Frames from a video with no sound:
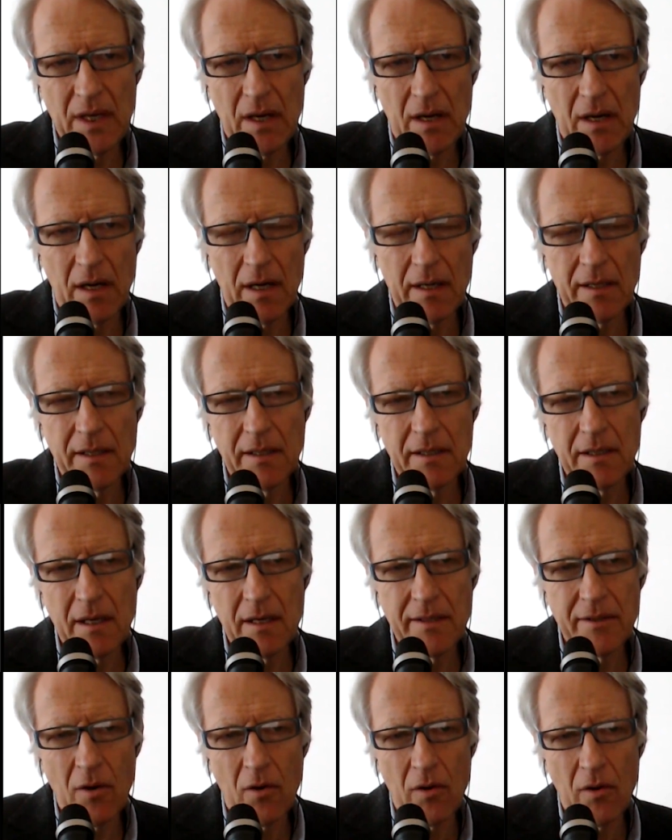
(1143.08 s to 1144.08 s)
in
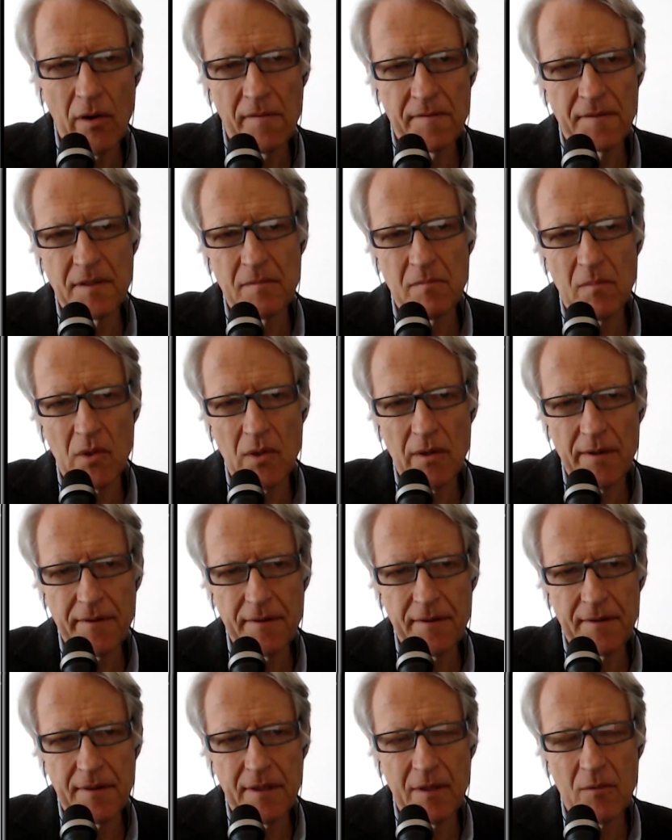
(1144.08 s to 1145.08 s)
the
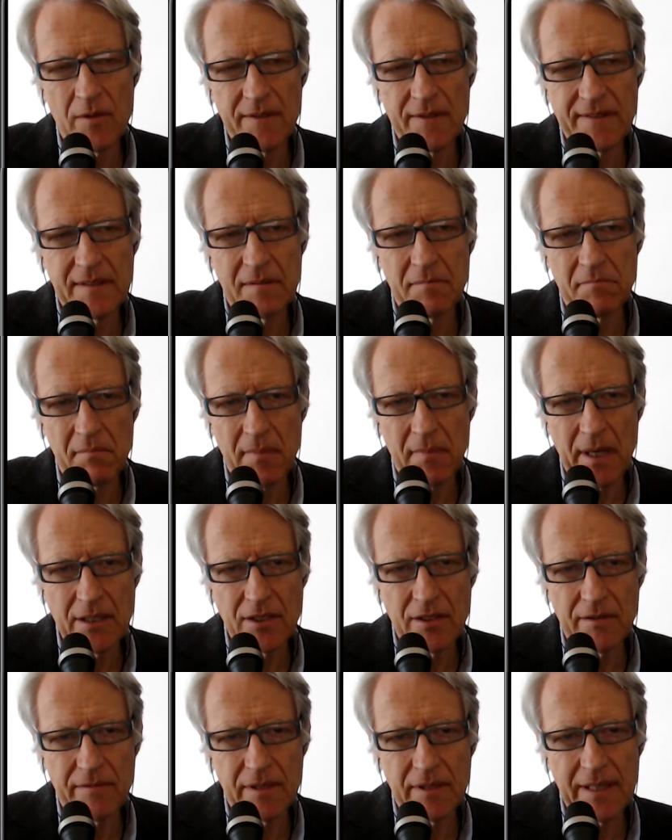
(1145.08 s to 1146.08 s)
aftermath, there wasn't
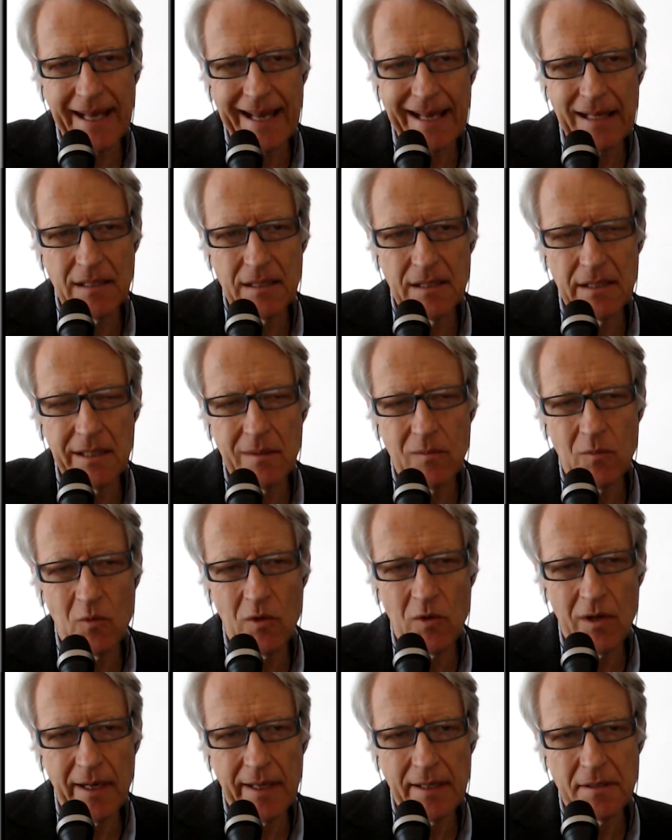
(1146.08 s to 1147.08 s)
much of an
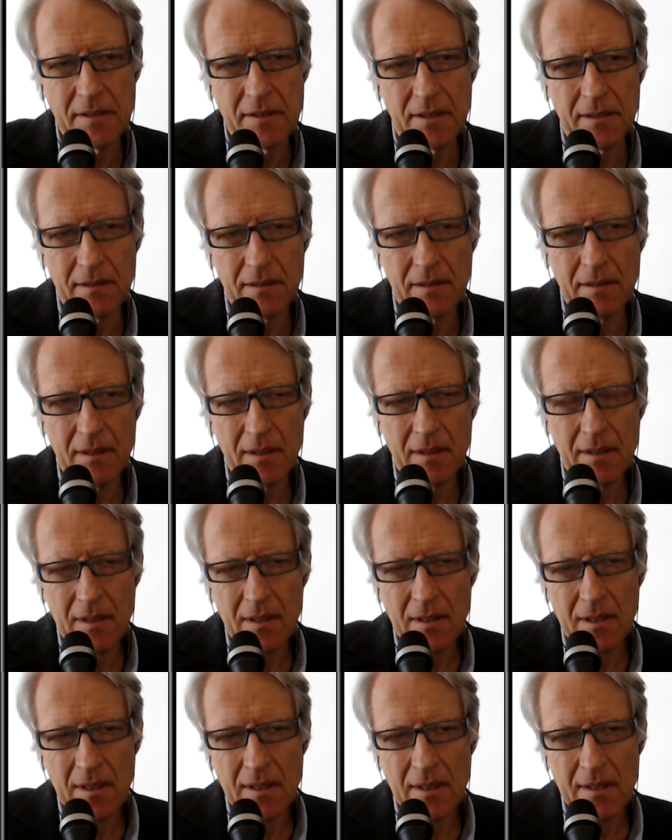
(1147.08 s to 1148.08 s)
anti-white
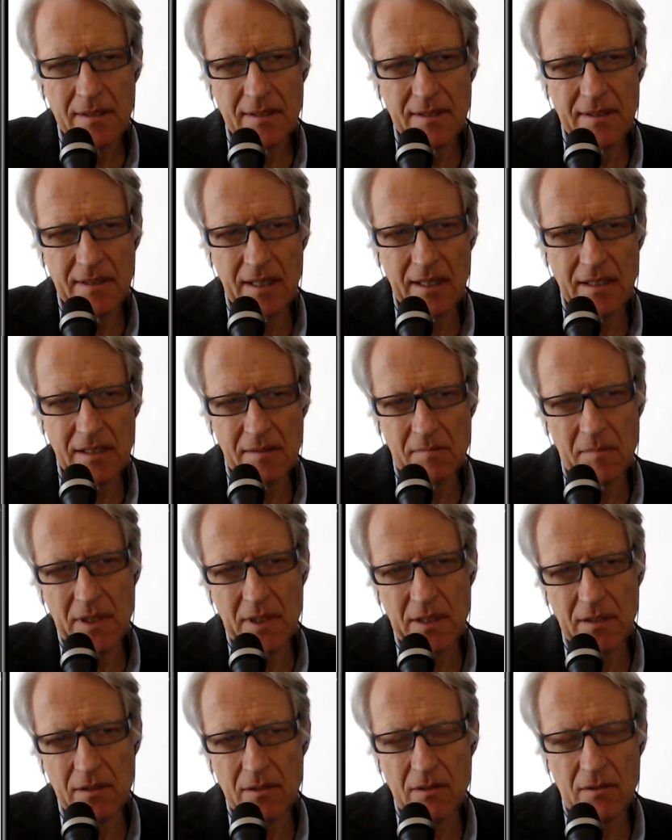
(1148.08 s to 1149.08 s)

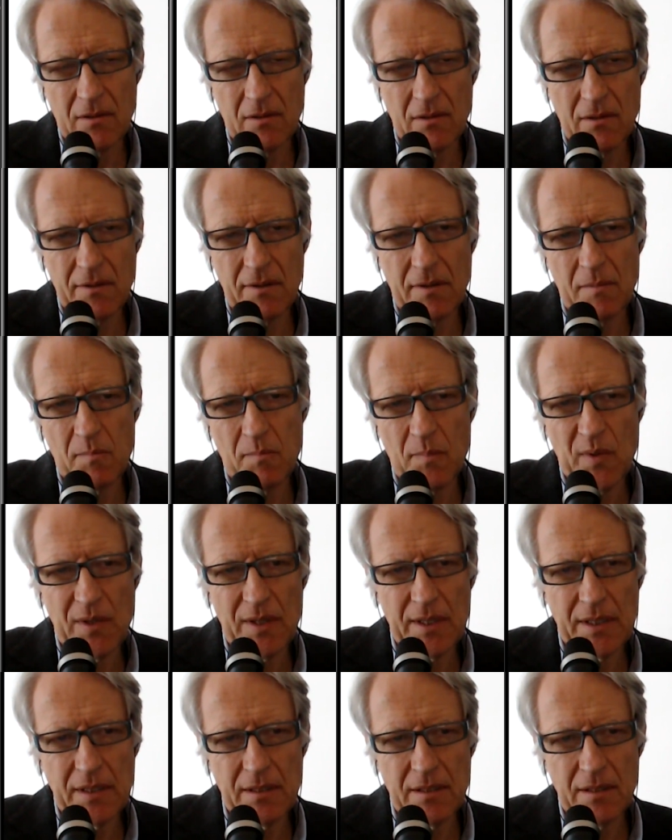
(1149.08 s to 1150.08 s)
sentiment on the
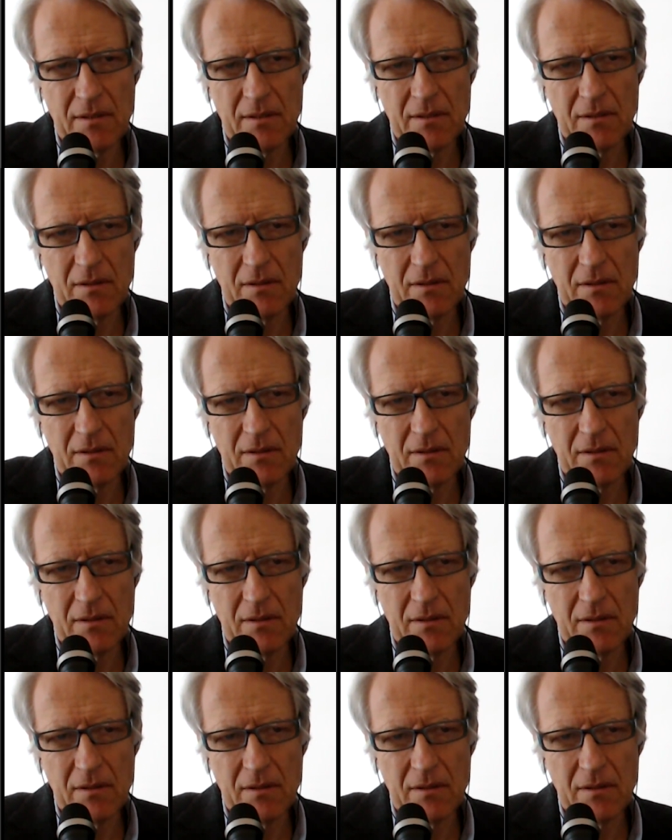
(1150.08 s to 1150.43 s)
part